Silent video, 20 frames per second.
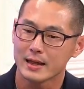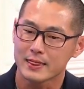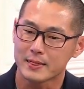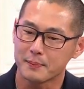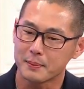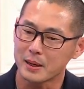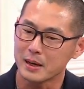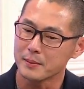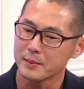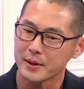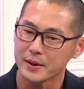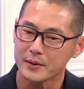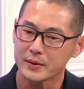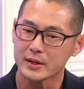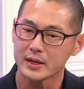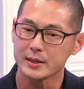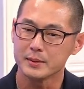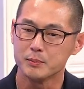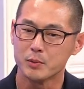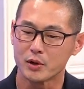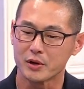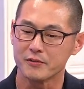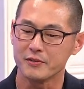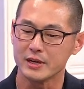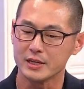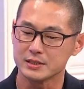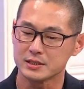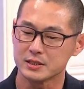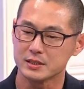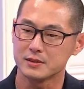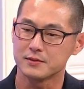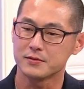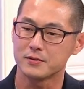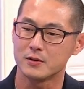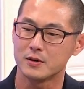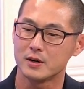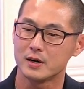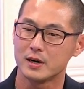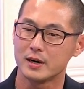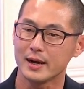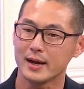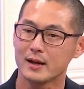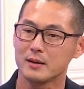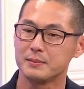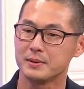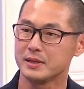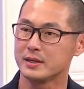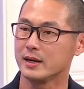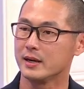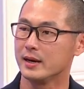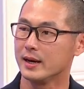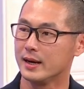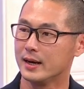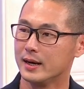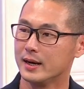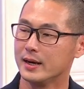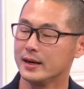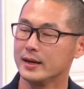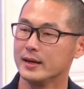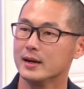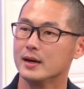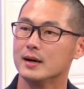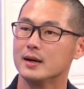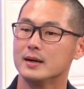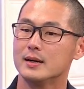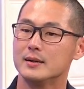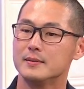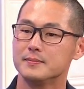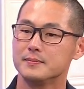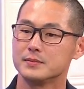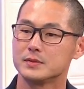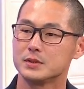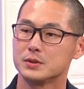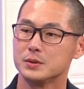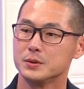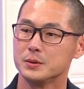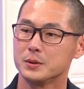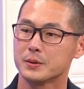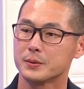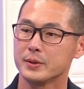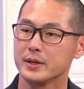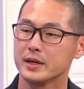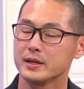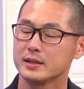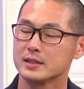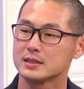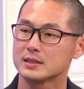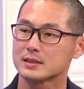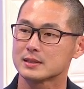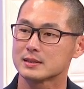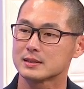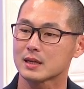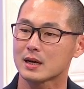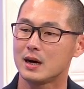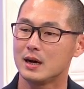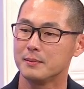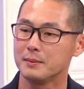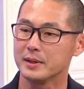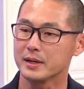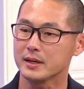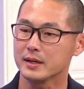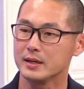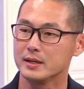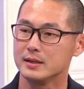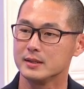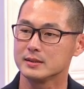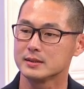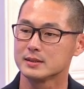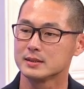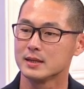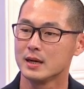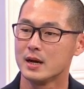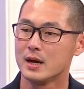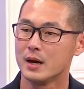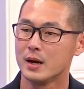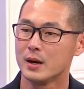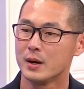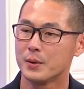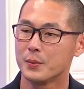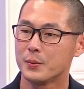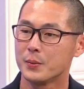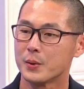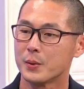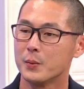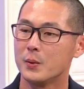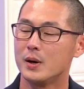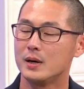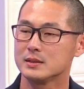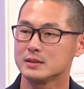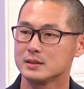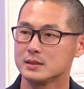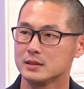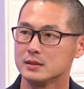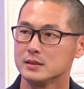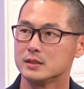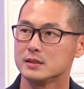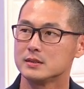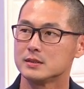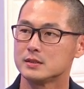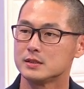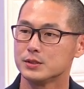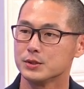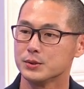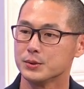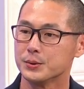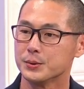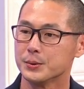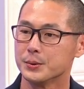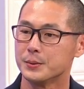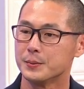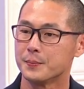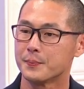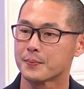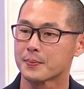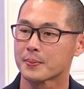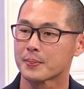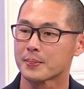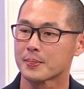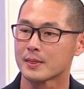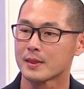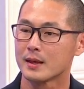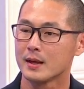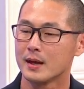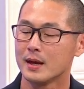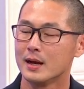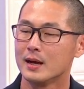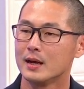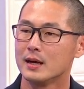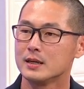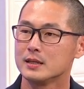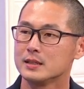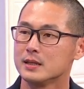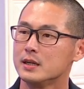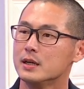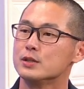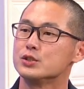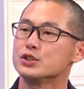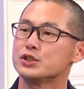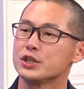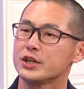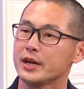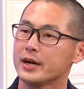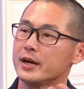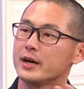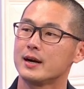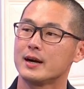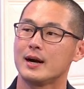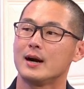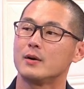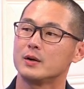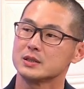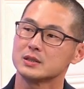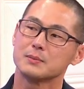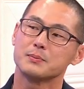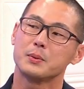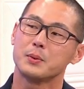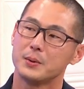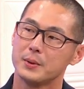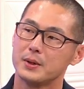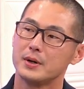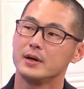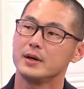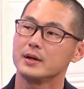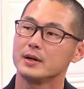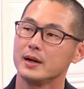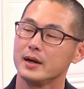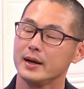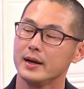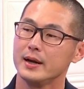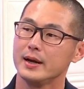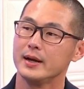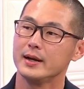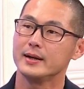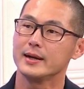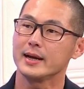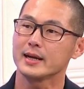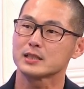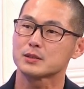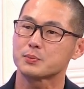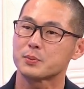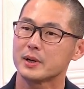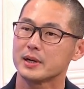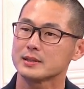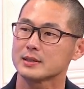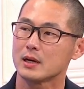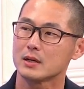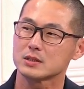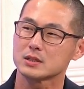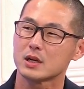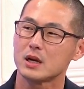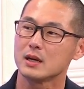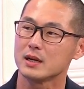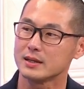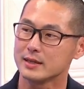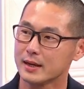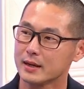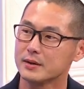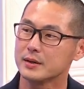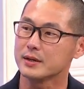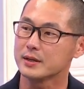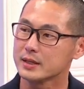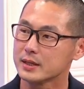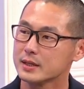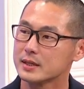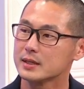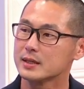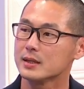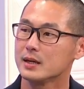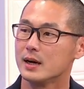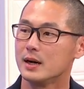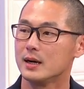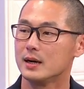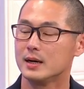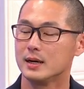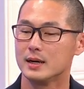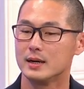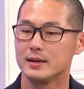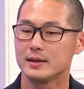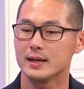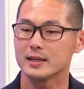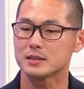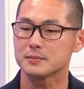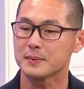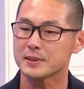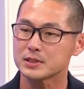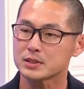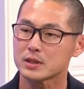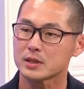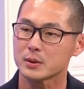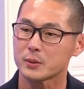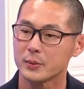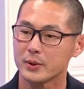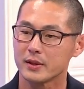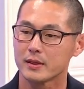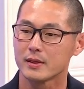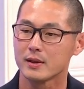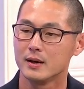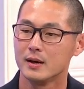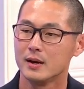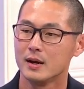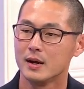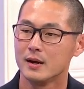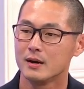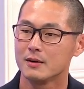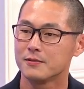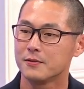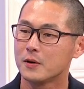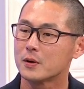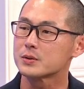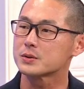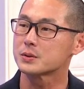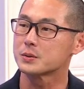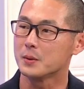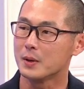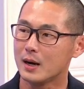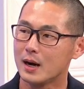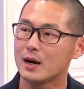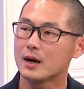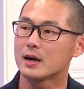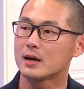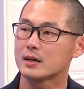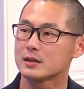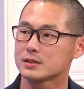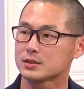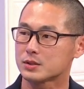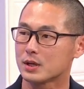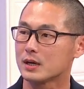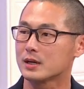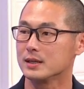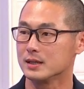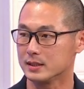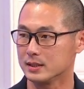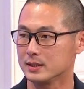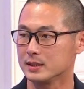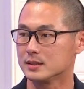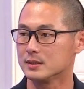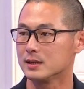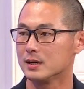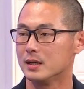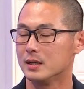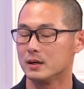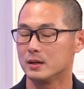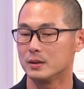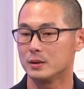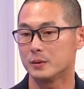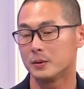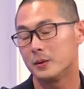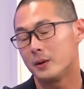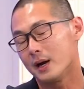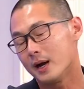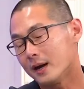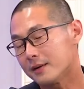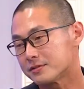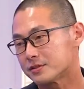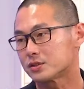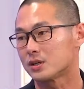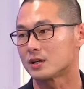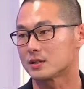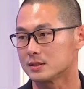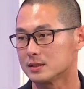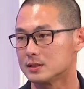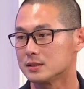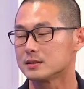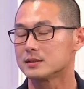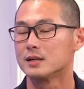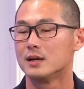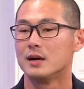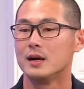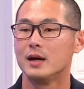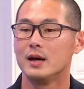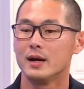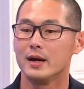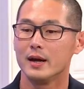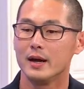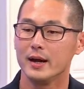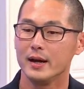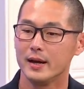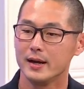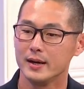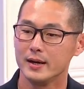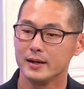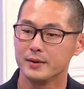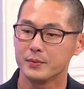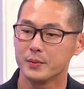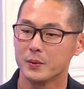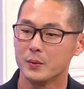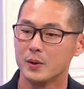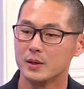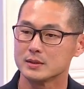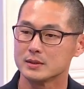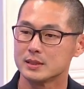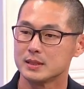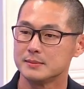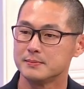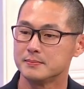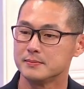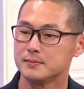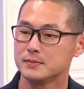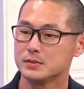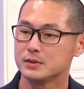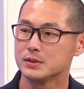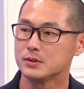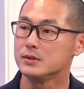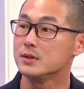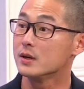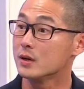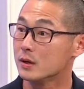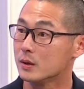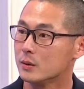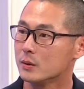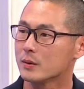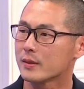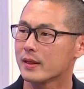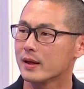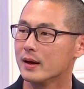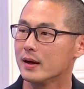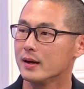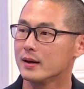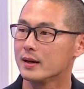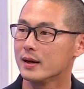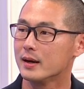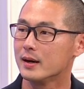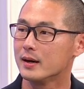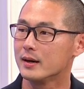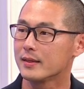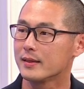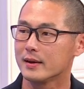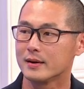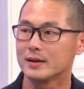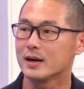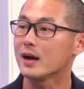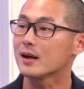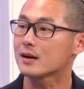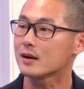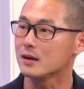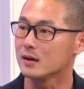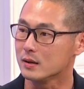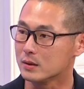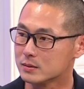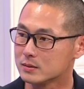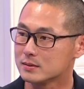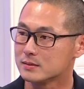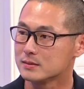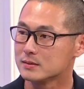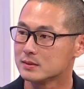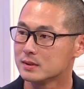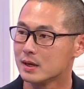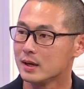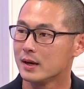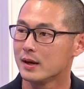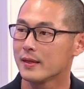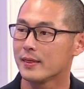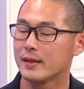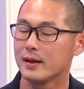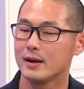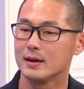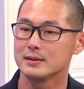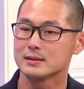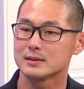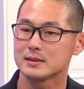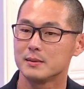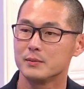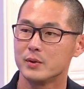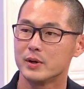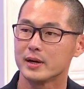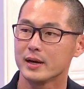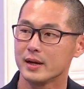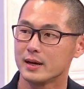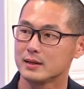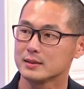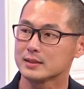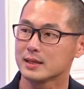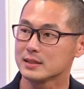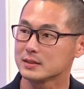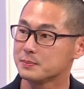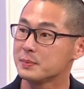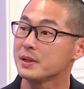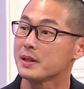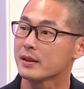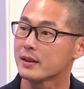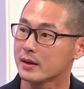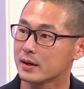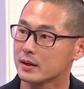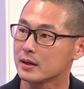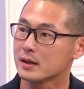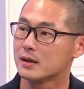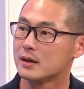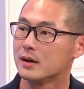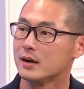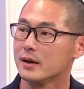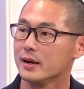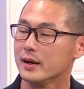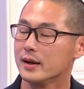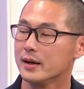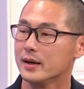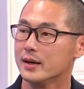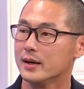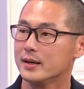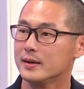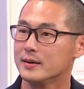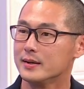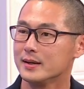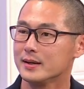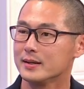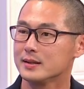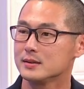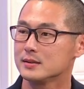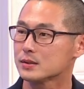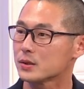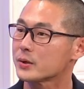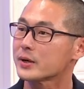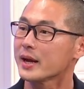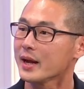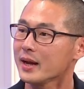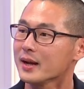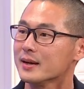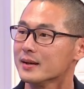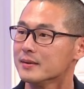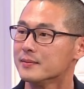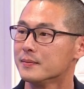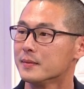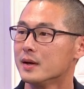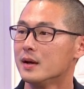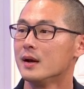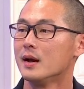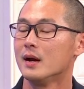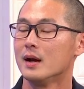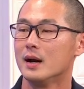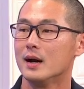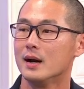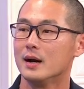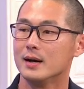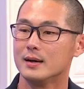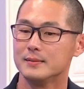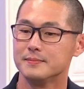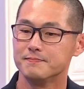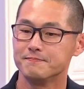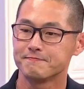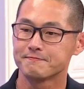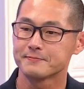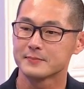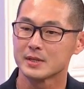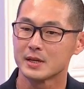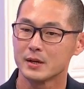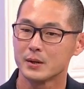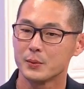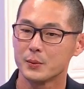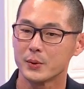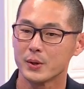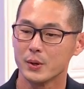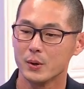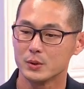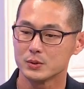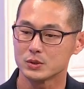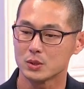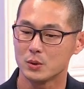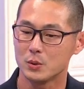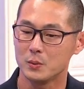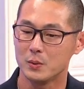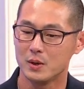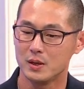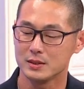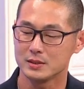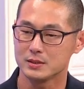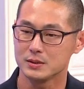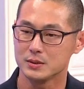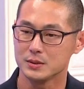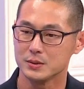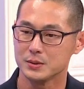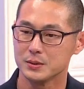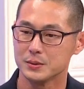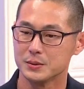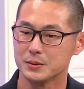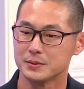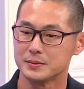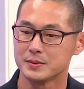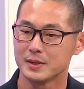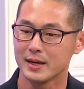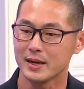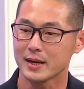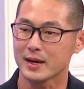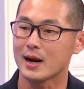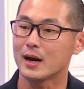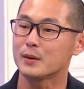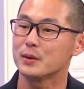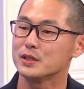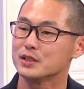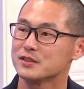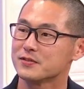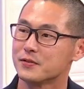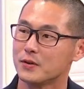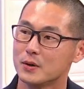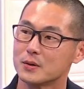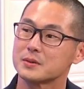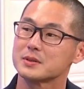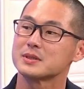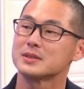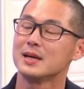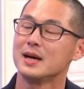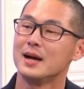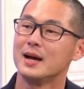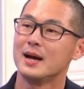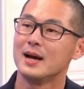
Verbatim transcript: The primary motivation for Albert and I um, to create this comic is we want to, to you know, share our support and express our solidarity, uh, especially with folks who are struggling uh, or who have struggled. And we want them to know that uh, they're not alone, that someone else has been there and it's okay um, we also want to encourage folks